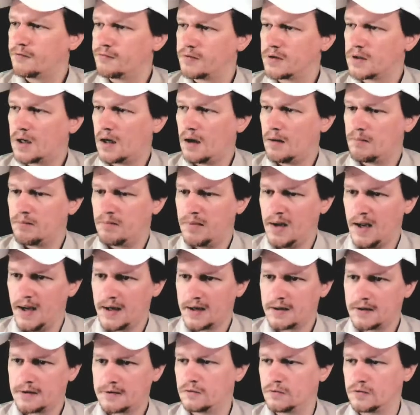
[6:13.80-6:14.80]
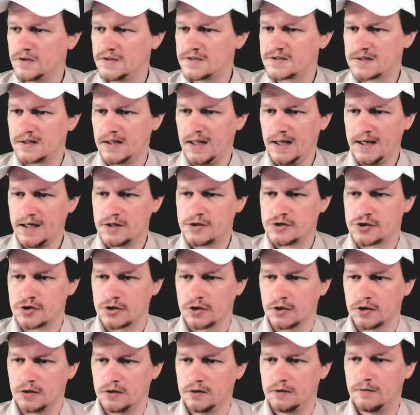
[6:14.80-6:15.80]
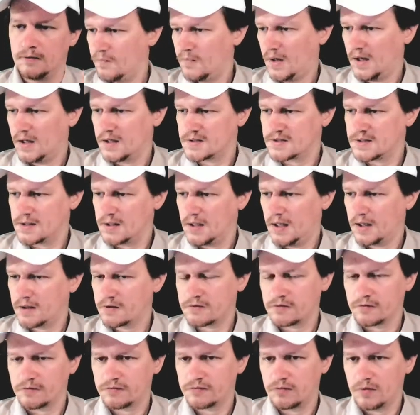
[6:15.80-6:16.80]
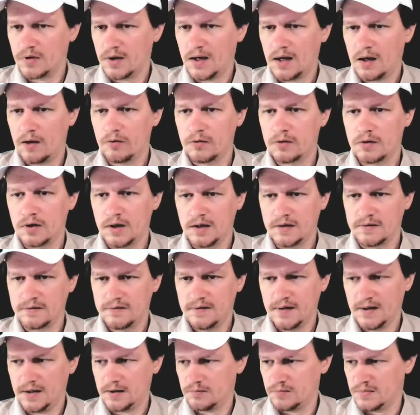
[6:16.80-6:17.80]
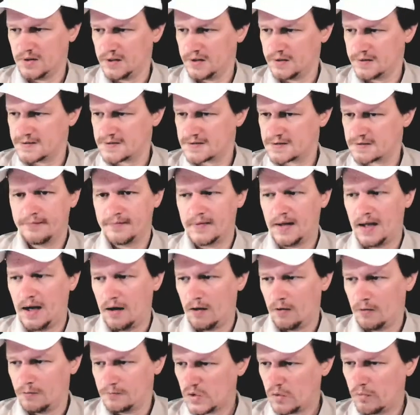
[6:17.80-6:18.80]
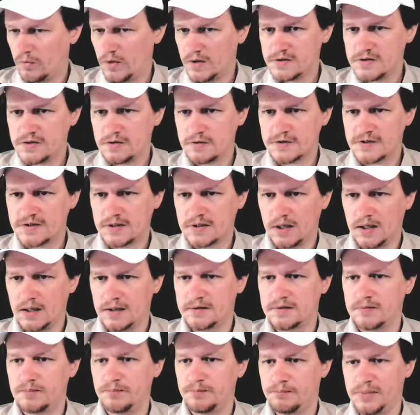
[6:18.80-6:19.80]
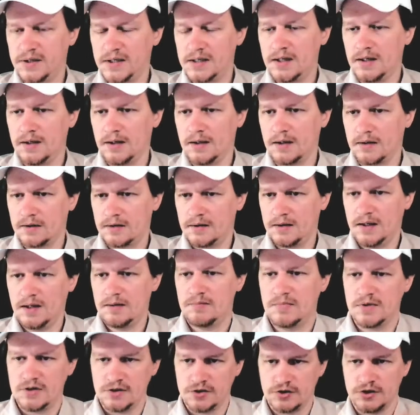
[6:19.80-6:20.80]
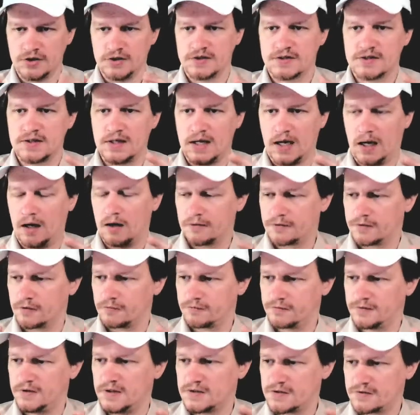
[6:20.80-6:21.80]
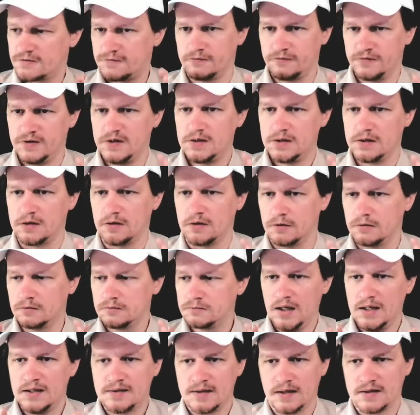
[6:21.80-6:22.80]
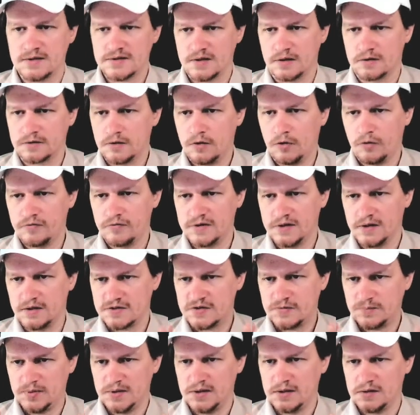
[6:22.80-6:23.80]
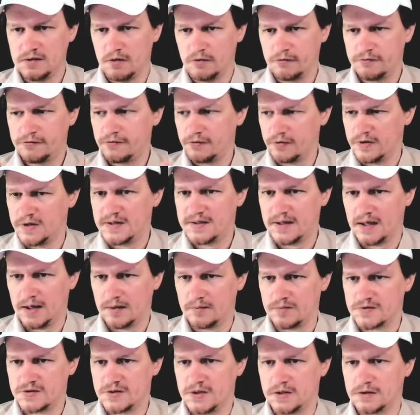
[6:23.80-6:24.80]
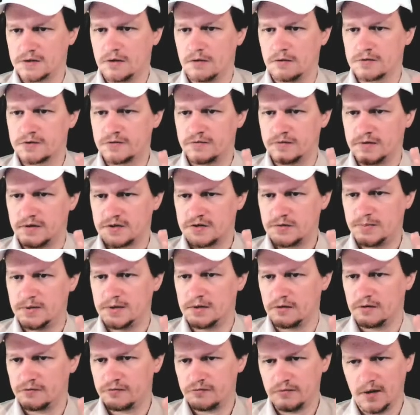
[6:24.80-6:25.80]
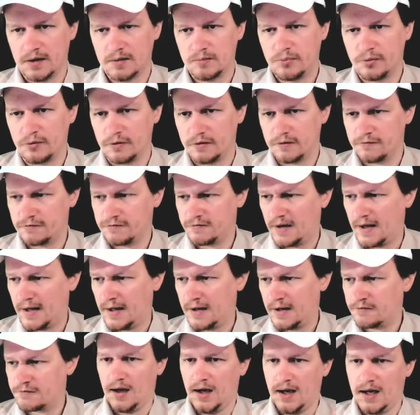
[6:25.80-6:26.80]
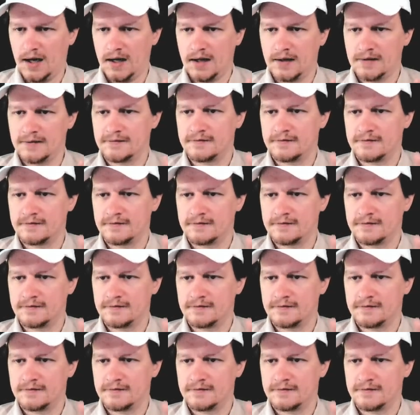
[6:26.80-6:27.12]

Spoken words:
we come back to this lecture, it has a length of 1 hour and 10 minutes. Now, once you start picking images out of this video, it does not go with the speed of 3 times. It goes with a speed of 1.5, and